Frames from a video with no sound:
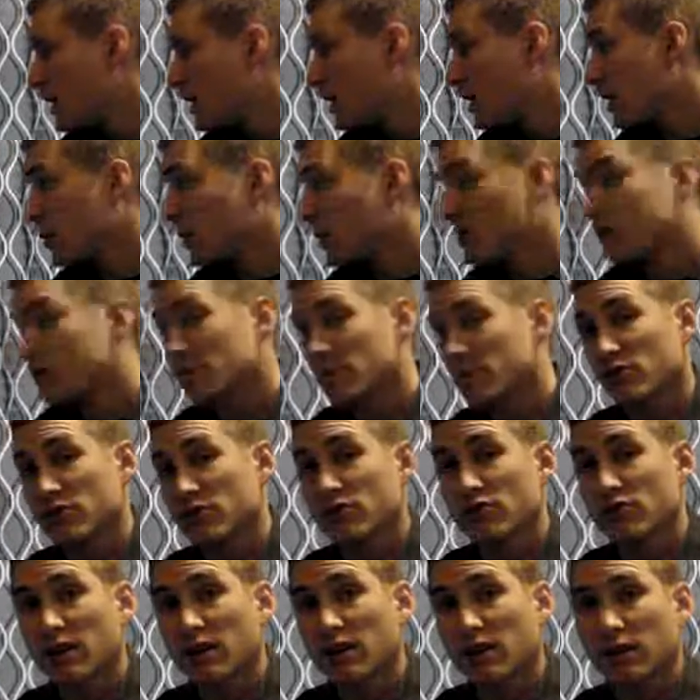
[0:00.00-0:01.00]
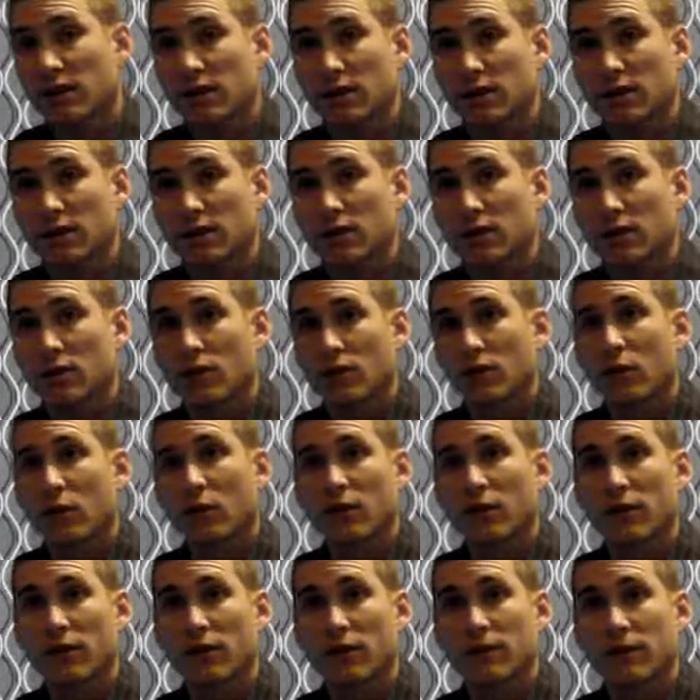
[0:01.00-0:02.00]
Now, what are some strengths of it?
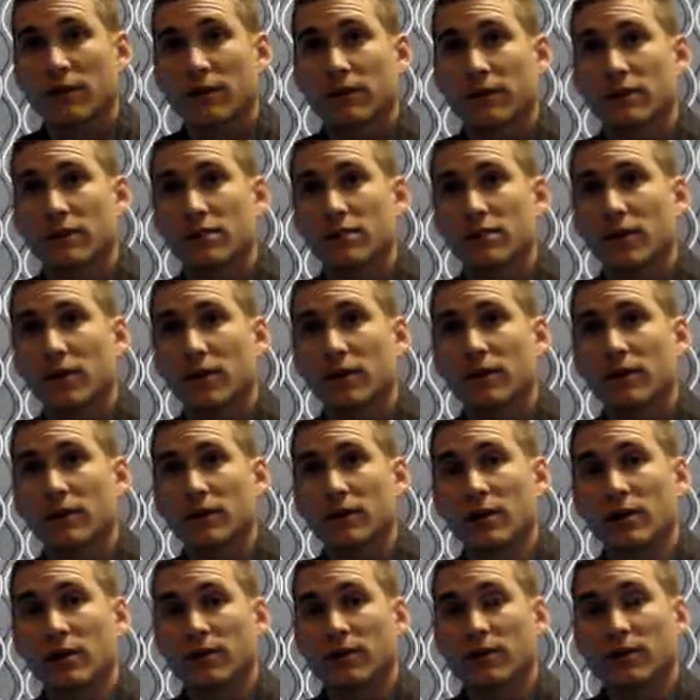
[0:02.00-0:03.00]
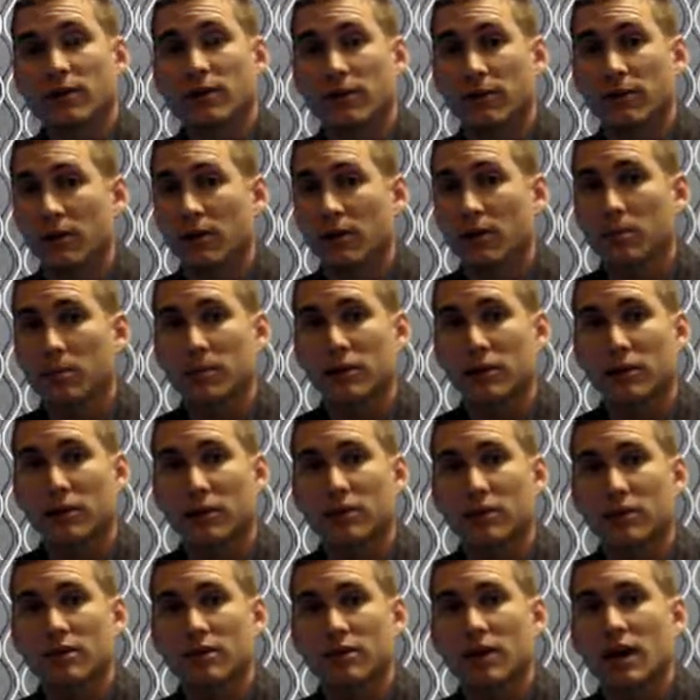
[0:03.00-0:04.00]
Well, first off, and very
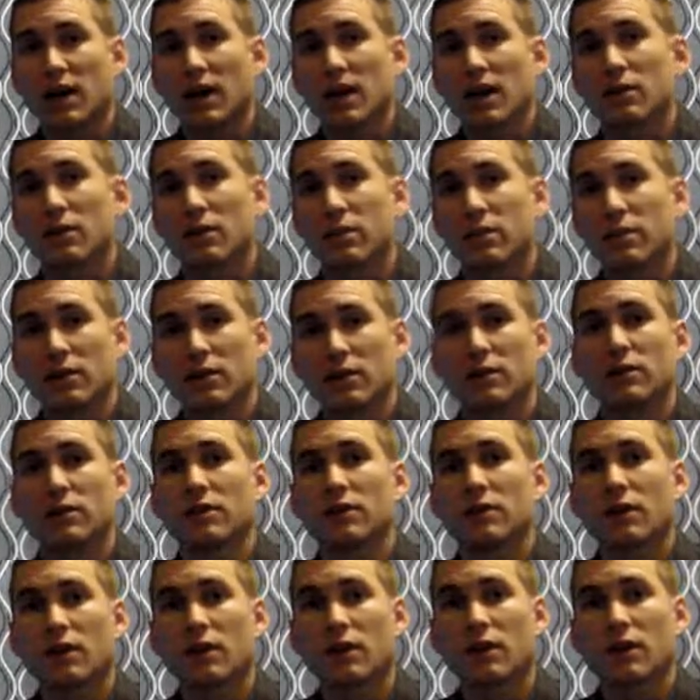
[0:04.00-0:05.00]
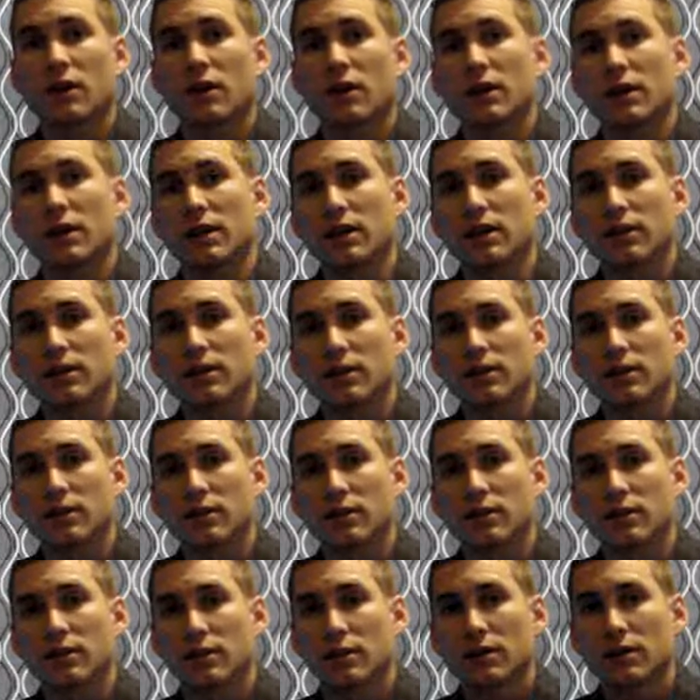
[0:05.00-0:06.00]
big, there's a higher appeal to younger
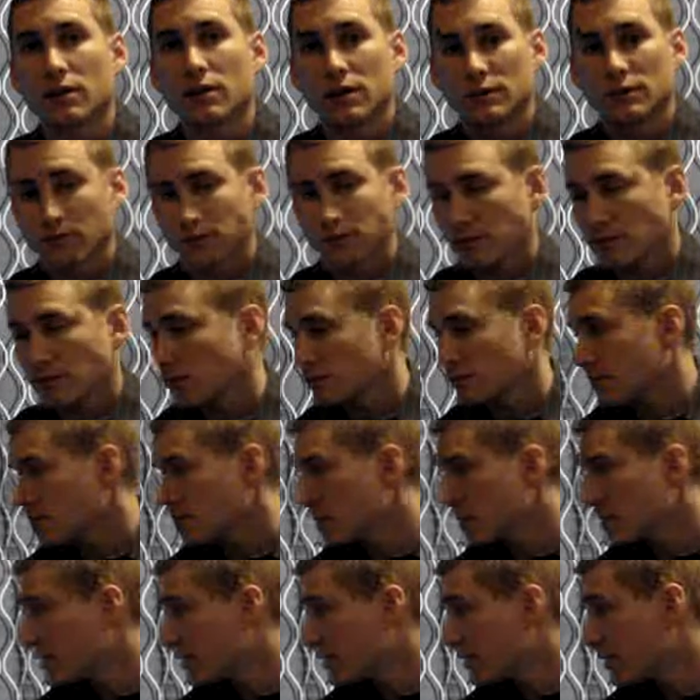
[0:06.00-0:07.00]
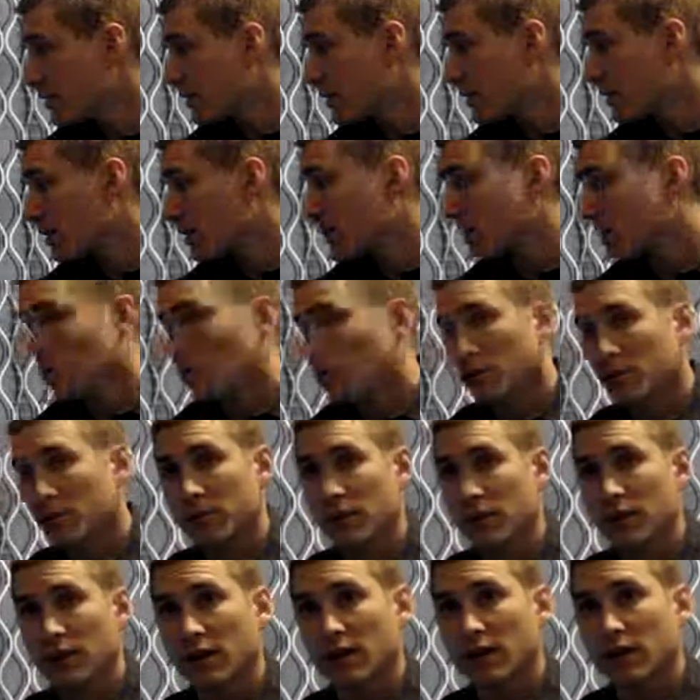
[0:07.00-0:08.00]
audiences. This is very
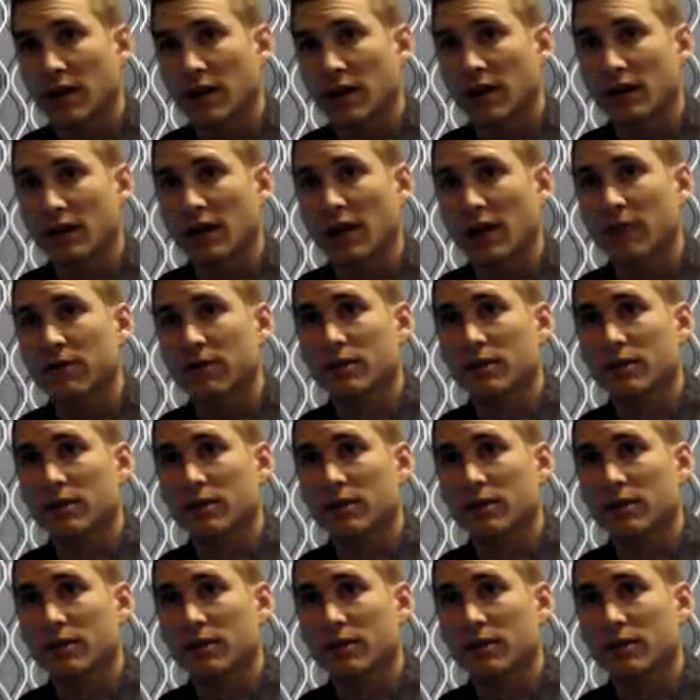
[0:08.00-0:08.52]
important because as